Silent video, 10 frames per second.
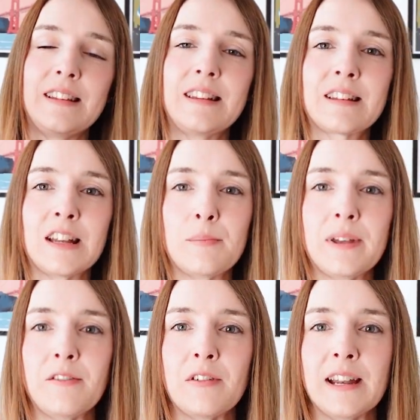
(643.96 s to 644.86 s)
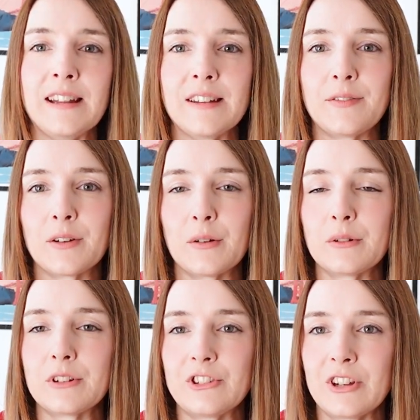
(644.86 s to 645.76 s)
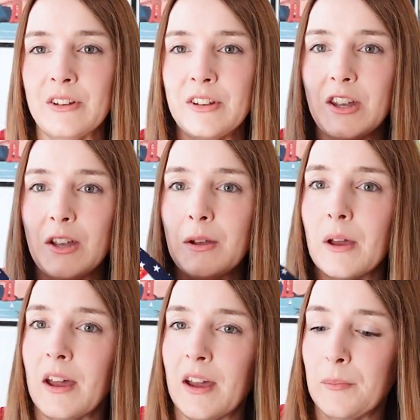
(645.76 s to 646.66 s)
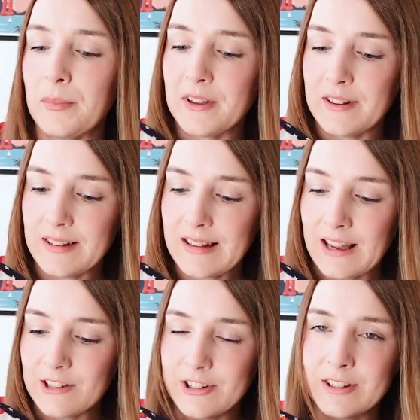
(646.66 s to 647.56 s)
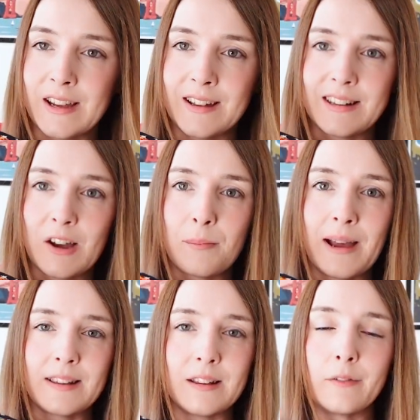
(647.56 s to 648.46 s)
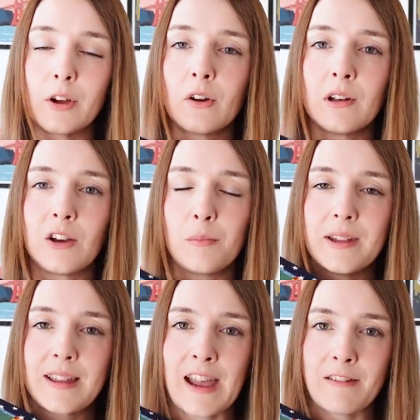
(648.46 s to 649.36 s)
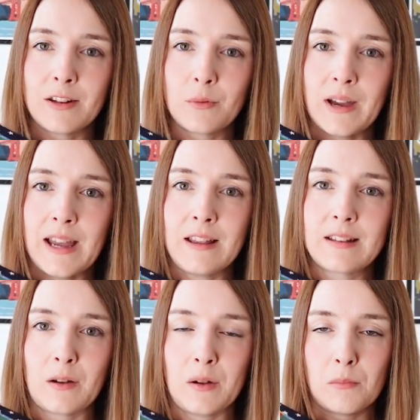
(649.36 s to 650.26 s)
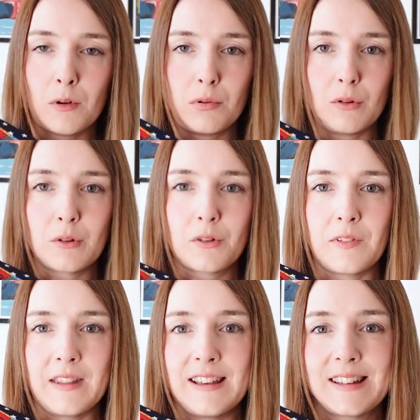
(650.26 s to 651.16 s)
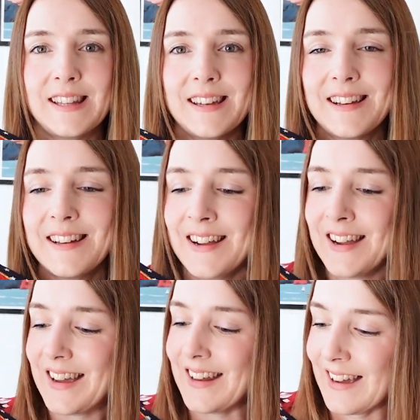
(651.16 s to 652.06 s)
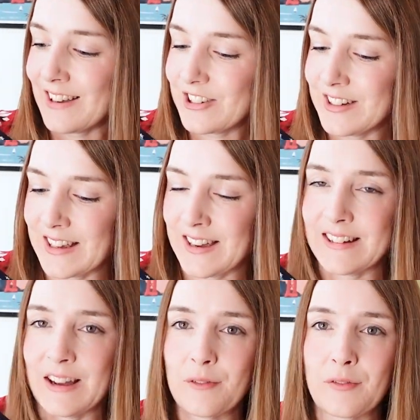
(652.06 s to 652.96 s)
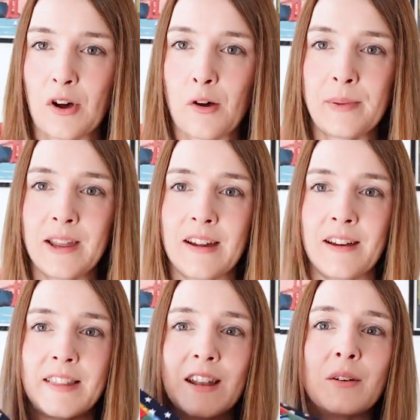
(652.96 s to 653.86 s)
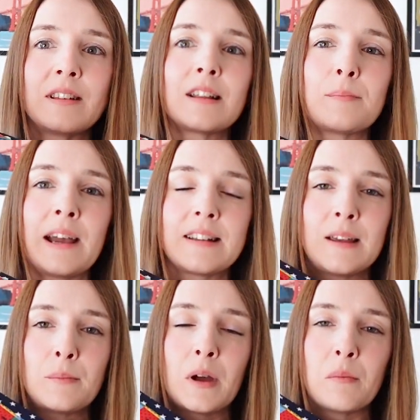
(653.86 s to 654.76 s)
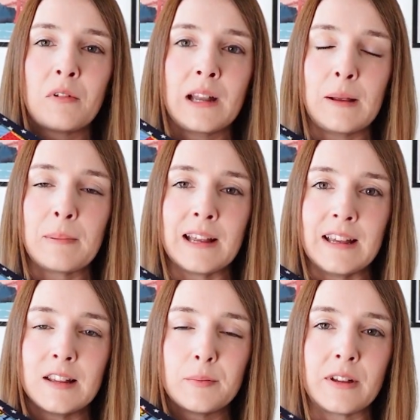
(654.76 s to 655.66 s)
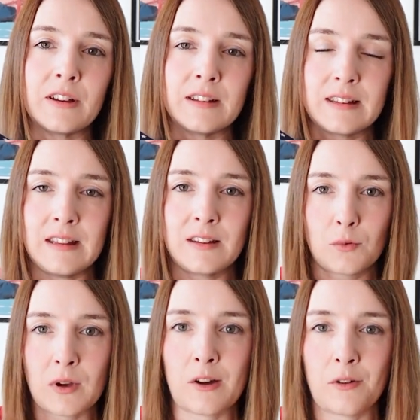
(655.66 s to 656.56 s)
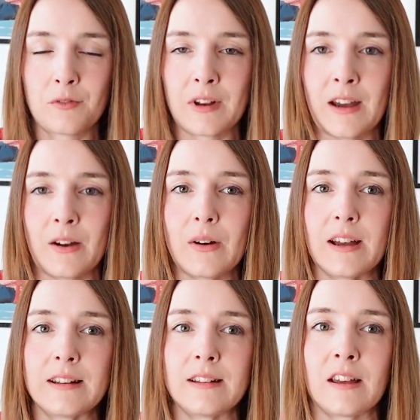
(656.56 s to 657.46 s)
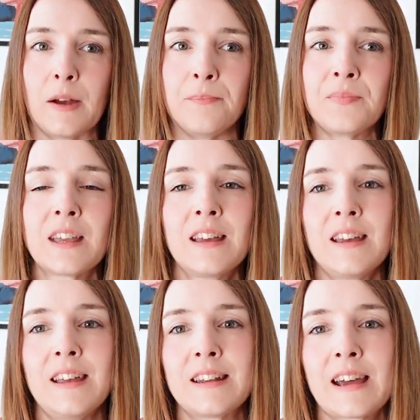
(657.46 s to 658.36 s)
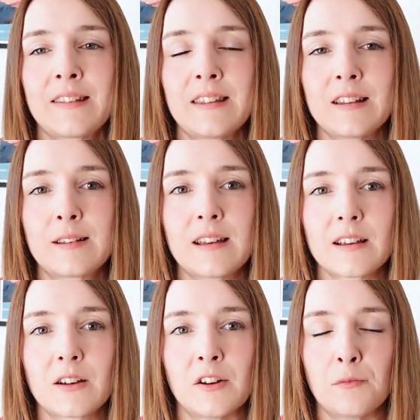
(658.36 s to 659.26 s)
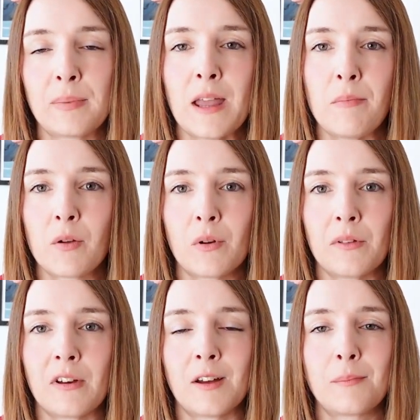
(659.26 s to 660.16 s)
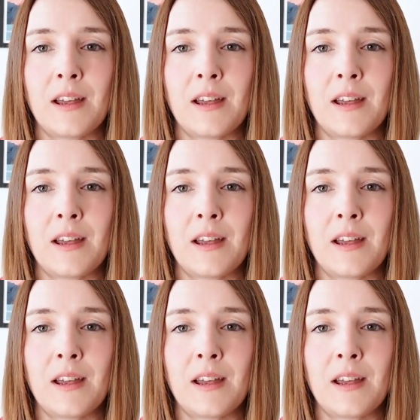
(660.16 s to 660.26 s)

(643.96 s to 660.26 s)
This is going to be really difficult to show you um, because it's actually turned out massive. I got a little bit carried away sewing my blocks for this and it actually turned out far bigger than I was expecting but I'm really pleased because he's 12 now and um, he'd had this kind of baby quilt that I'd